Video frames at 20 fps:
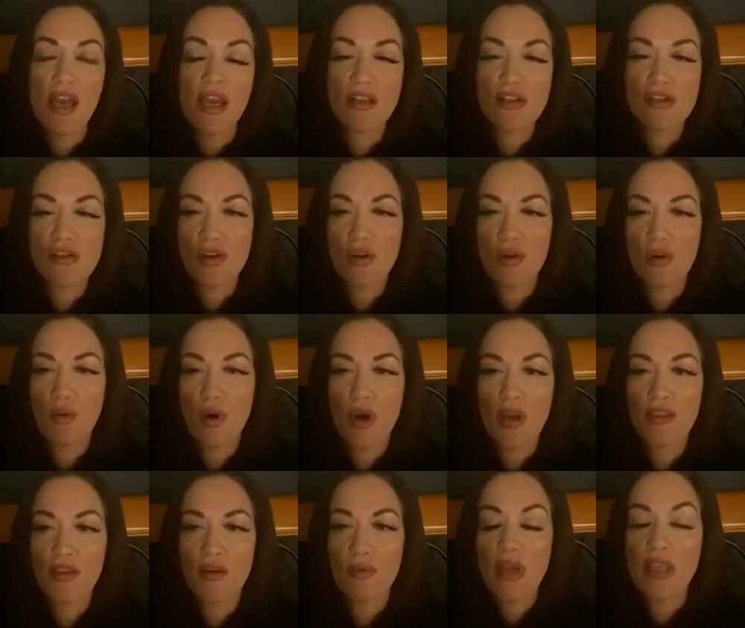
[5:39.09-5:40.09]
And
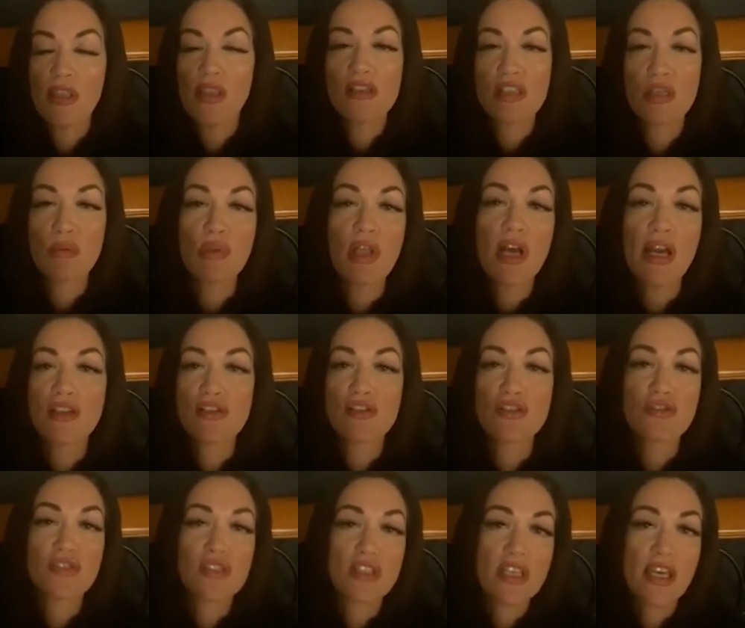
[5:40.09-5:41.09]
so the way this applies
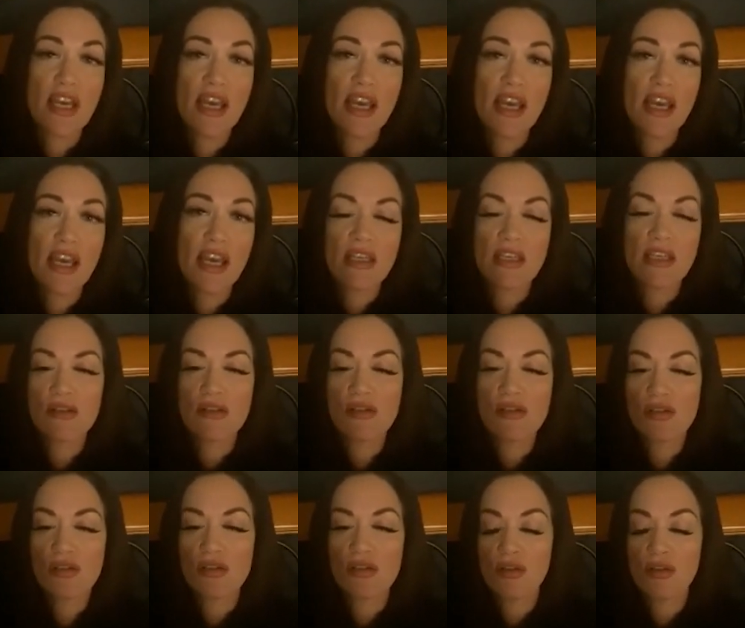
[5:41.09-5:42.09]
to today
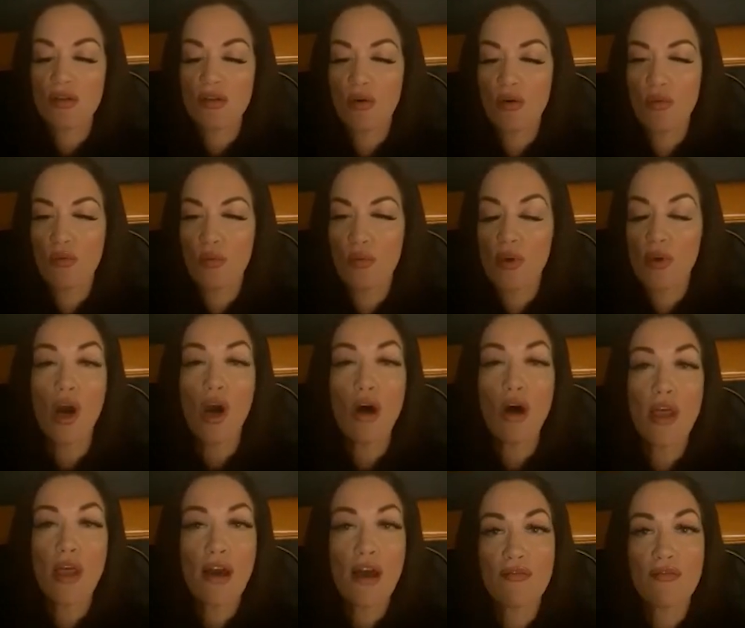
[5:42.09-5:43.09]
is, we
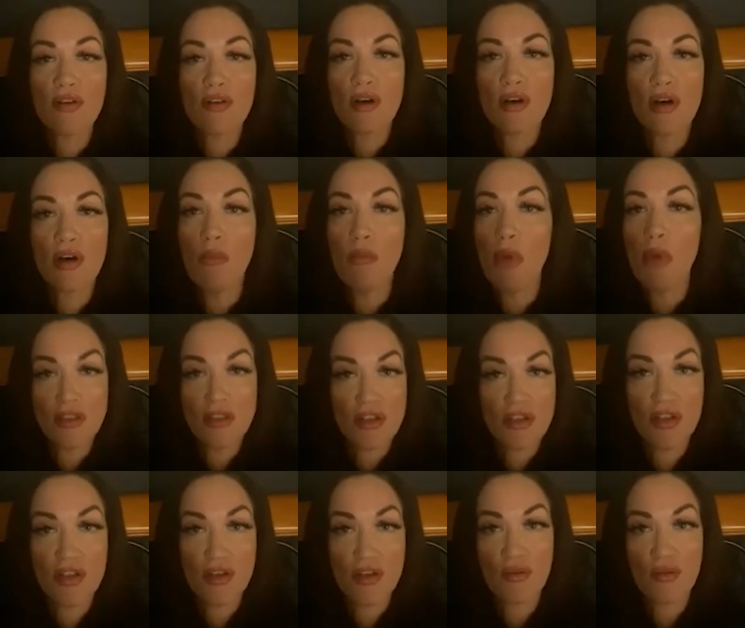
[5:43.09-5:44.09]
all have a
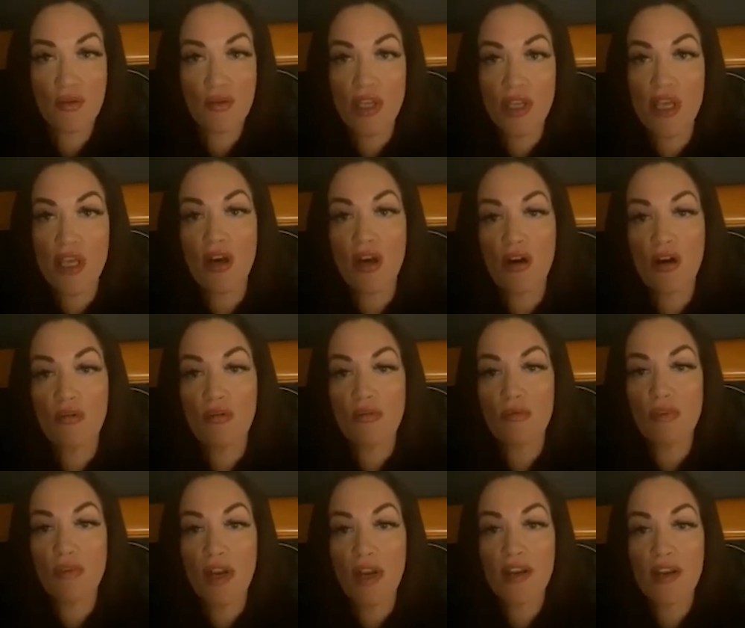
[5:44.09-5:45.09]
monster or an ego,
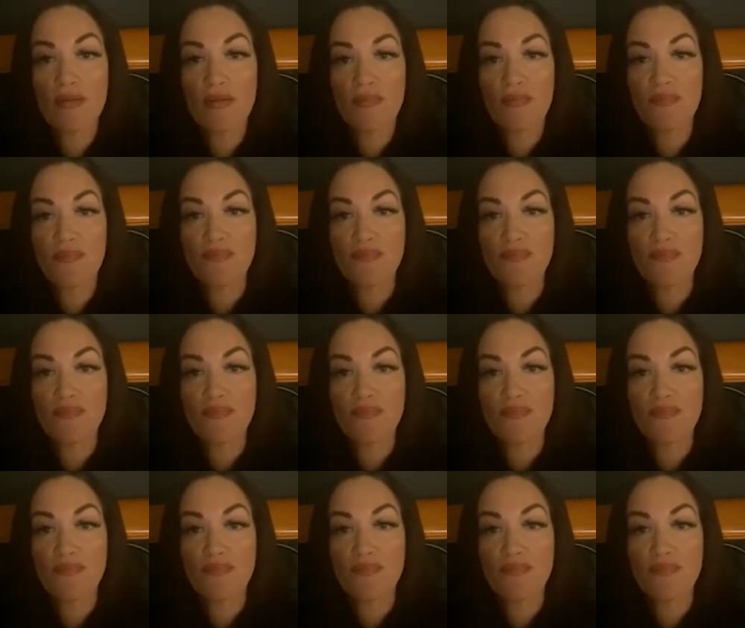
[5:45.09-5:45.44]
right?